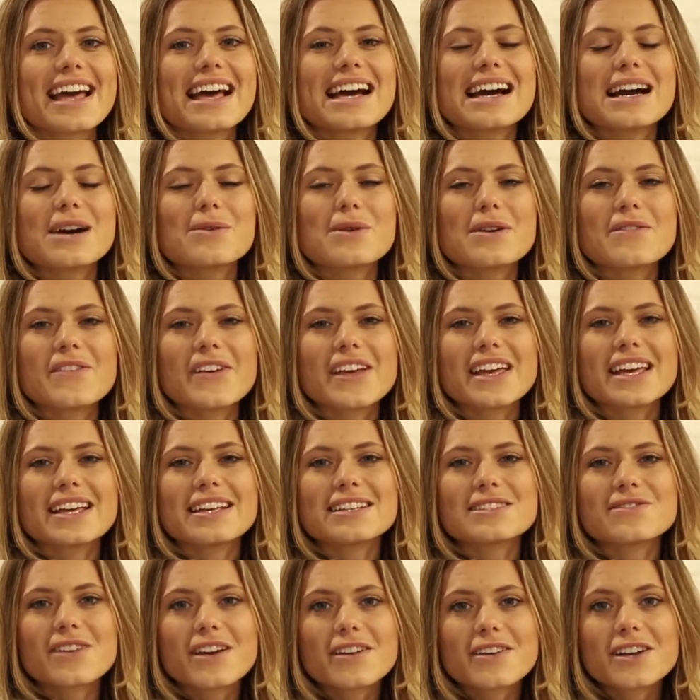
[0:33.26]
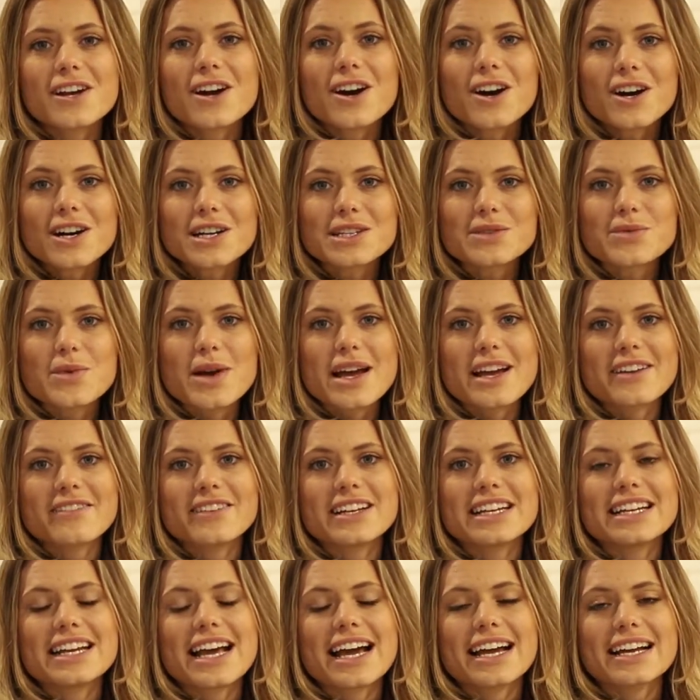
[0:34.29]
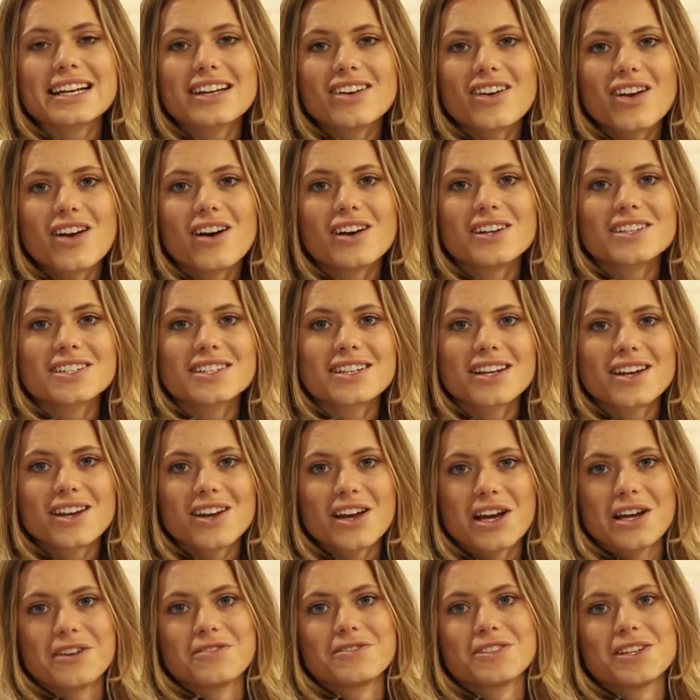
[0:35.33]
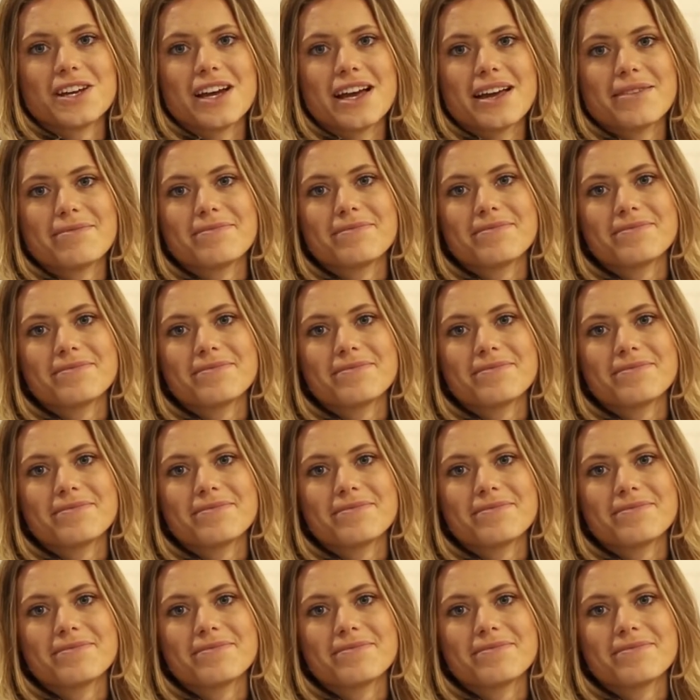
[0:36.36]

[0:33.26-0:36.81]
However, it is very hard wearing and can last a lifetime.